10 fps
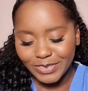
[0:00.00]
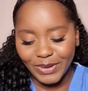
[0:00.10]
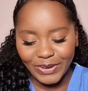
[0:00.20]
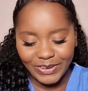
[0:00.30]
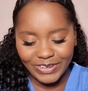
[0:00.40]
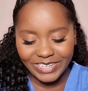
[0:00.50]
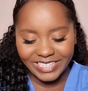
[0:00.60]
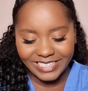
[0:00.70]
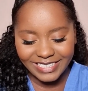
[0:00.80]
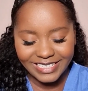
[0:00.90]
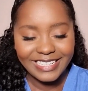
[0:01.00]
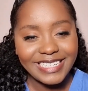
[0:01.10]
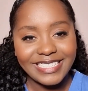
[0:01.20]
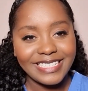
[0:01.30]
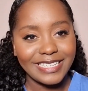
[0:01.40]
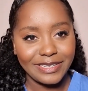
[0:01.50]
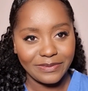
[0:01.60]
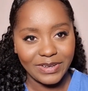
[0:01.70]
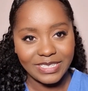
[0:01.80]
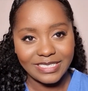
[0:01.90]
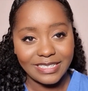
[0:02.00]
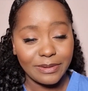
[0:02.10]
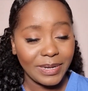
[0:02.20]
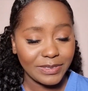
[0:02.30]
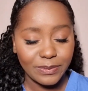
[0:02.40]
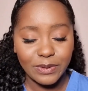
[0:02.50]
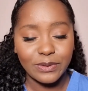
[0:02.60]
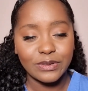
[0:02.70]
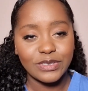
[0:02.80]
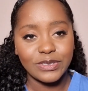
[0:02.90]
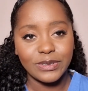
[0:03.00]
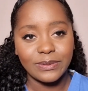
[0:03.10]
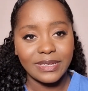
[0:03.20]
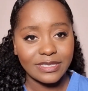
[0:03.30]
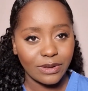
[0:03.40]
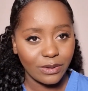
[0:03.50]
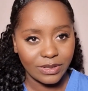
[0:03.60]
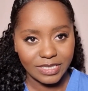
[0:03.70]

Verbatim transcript: So dating in university, no matter what course you do, is a whole